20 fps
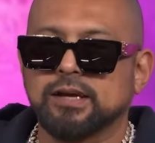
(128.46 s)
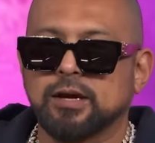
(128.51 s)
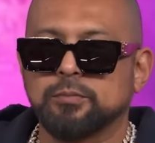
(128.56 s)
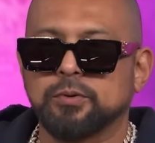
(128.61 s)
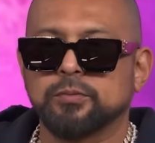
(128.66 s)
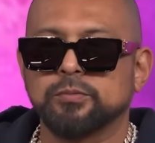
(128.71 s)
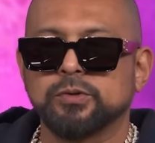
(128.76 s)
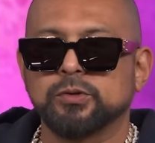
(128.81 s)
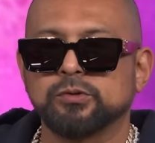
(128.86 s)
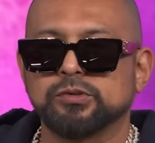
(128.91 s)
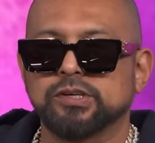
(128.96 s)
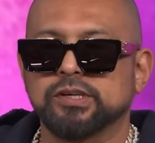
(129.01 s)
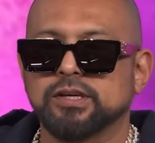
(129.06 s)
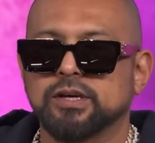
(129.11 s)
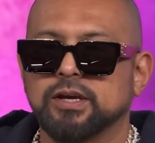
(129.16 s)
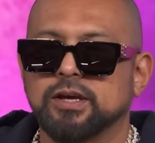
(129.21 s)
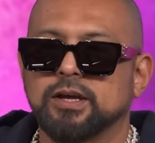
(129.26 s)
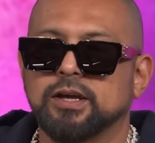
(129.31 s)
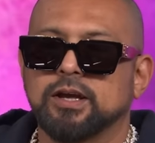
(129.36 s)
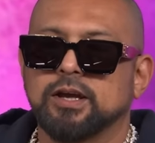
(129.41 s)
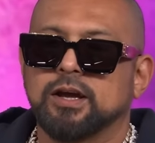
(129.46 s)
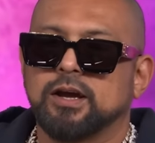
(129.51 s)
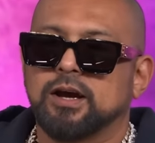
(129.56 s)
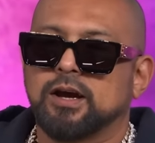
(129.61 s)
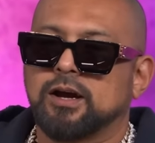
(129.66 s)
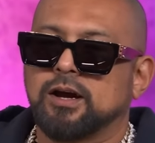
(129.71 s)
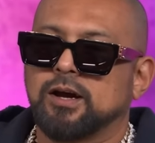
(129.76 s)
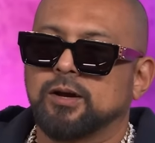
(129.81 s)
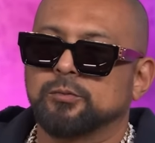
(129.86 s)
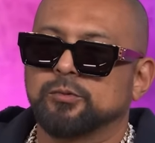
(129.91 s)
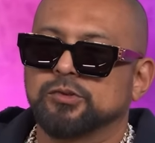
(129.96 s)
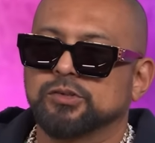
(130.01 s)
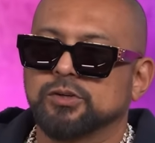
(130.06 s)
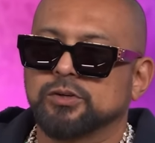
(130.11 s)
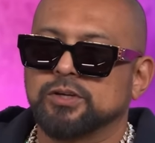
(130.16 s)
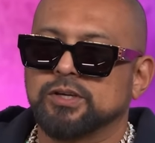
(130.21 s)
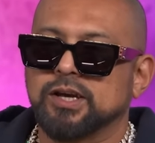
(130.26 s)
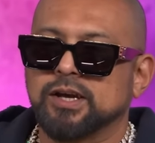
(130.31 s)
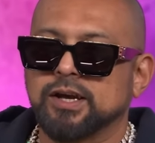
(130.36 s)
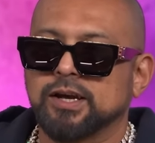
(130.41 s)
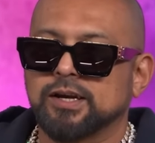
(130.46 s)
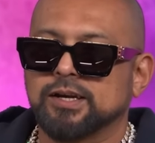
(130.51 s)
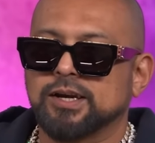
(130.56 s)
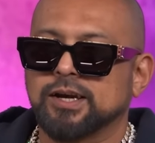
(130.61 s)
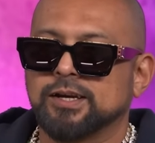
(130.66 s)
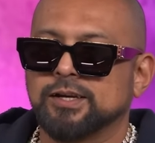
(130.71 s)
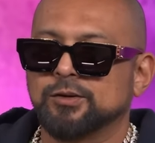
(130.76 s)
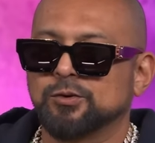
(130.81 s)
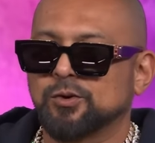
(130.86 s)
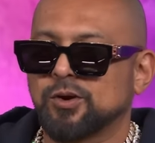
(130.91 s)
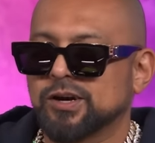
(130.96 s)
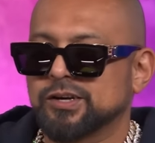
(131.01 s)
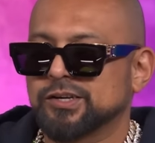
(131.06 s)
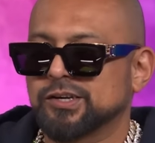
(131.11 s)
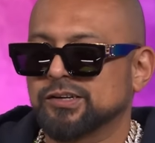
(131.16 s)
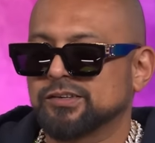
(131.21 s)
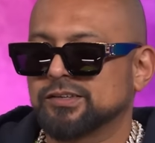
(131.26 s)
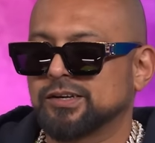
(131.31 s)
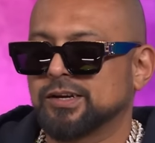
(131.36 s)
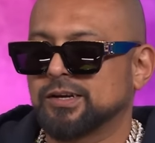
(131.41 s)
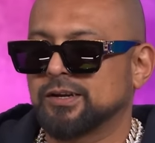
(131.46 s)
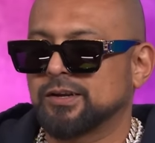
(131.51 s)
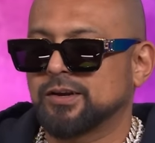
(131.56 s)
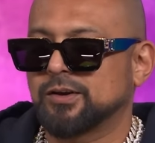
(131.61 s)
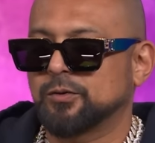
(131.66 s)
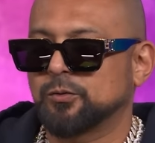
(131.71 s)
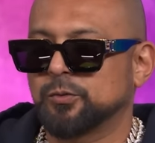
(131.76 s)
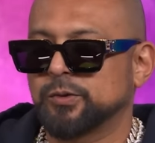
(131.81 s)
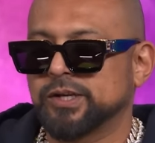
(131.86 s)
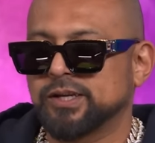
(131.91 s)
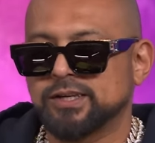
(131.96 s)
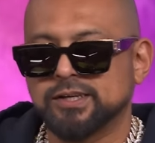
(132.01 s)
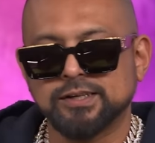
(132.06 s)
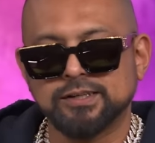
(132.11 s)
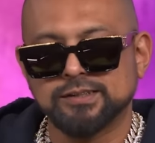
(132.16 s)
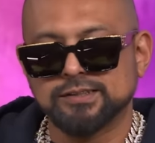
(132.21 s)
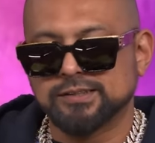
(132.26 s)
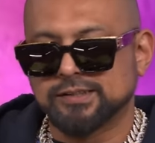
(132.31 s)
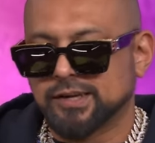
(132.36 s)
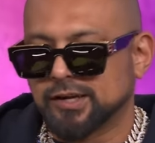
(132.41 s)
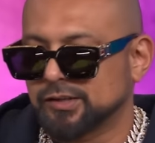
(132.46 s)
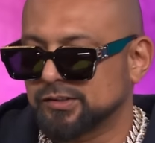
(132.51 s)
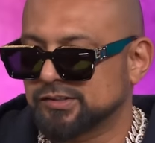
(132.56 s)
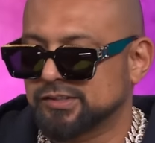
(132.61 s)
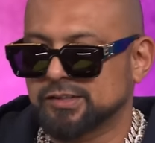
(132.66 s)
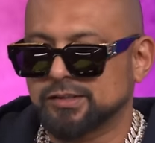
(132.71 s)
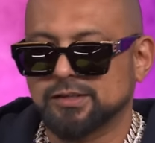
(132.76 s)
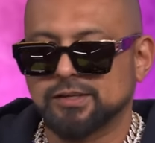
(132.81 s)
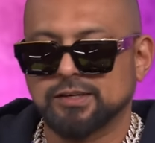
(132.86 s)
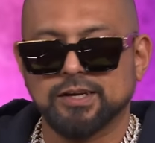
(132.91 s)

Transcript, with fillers: type of music. So yeah, Kenny Rogers and Willie Nelson.